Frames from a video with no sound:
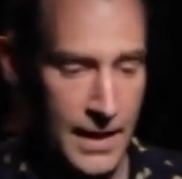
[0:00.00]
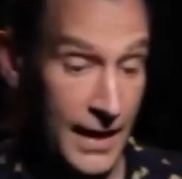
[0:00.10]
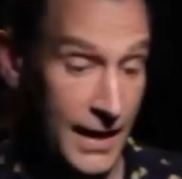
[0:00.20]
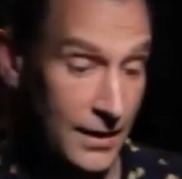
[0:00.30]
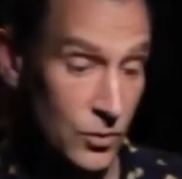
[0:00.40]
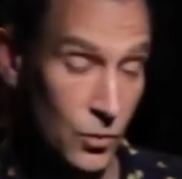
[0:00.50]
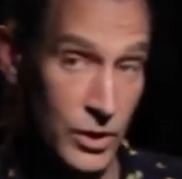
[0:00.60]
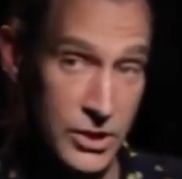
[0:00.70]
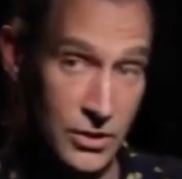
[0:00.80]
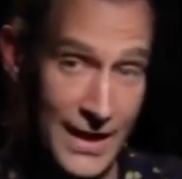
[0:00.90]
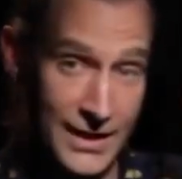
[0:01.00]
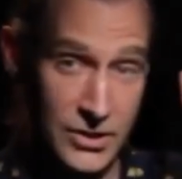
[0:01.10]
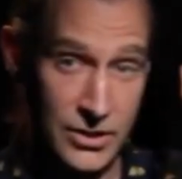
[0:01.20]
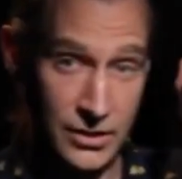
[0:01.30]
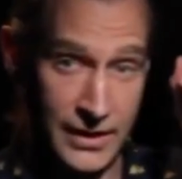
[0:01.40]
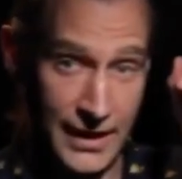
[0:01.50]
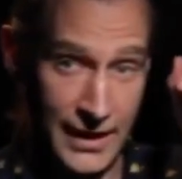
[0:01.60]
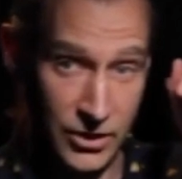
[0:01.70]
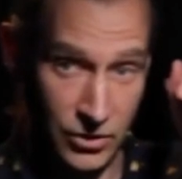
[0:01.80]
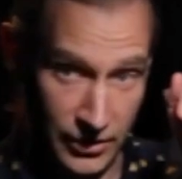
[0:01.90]
And what you're actually looking
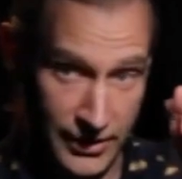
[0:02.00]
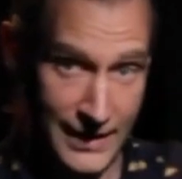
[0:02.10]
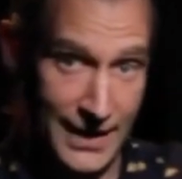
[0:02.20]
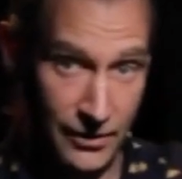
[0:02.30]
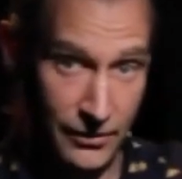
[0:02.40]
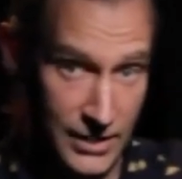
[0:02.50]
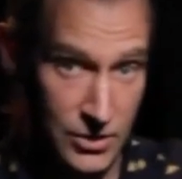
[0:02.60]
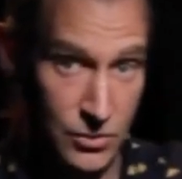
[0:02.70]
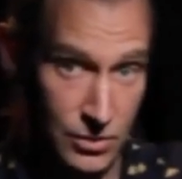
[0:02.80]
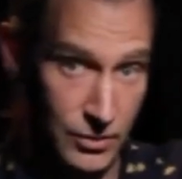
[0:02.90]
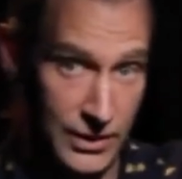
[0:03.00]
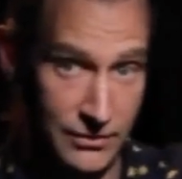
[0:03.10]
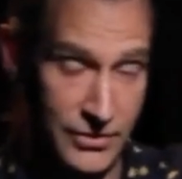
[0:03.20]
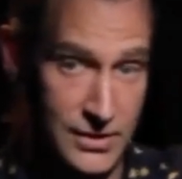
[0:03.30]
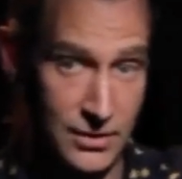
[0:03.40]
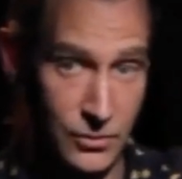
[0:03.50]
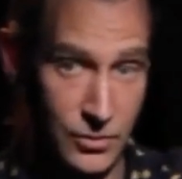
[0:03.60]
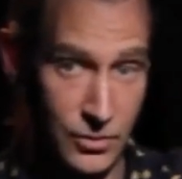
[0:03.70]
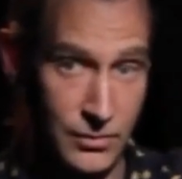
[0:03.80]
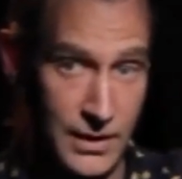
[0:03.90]
at, you're looking down into a real physical
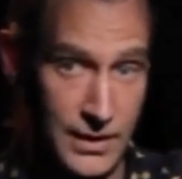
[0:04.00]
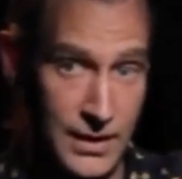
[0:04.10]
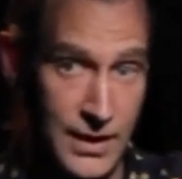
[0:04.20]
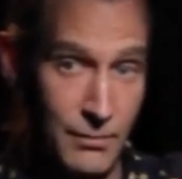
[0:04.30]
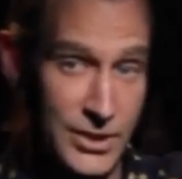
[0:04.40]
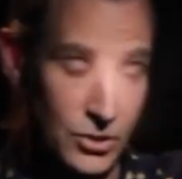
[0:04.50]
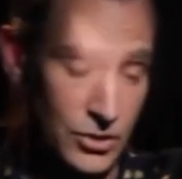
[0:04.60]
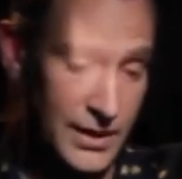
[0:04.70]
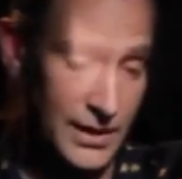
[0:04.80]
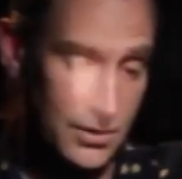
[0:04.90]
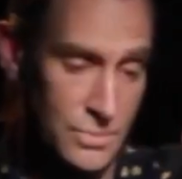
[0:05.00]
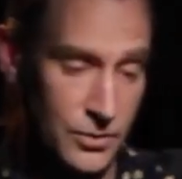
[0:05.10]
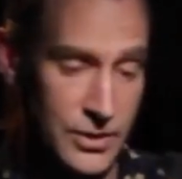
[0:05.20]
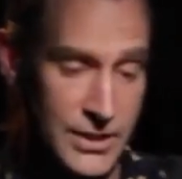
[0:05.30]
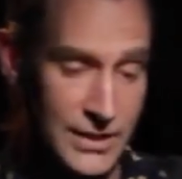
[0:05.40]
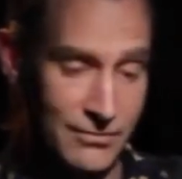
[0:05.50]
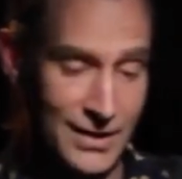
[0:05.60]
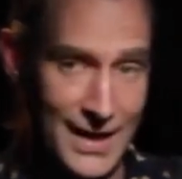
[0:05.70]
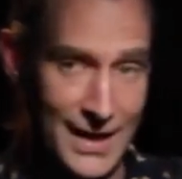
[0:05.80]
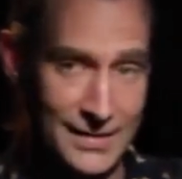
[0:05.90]
room, but you're looking through a sheet of
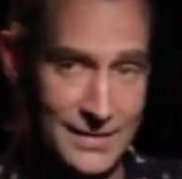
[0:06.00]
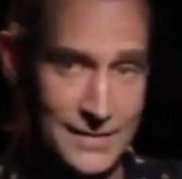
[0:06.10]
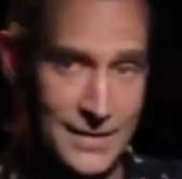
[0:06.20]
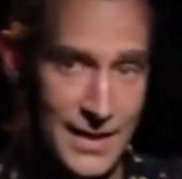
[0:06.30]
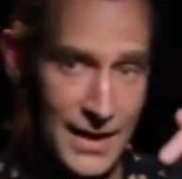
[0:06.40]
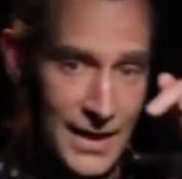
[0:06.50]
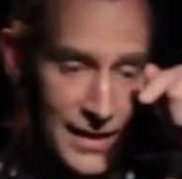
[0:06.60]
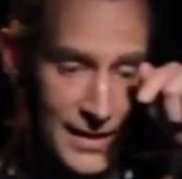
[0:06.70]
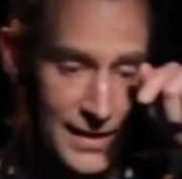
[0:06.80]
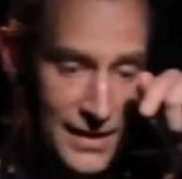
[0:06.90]
glass. And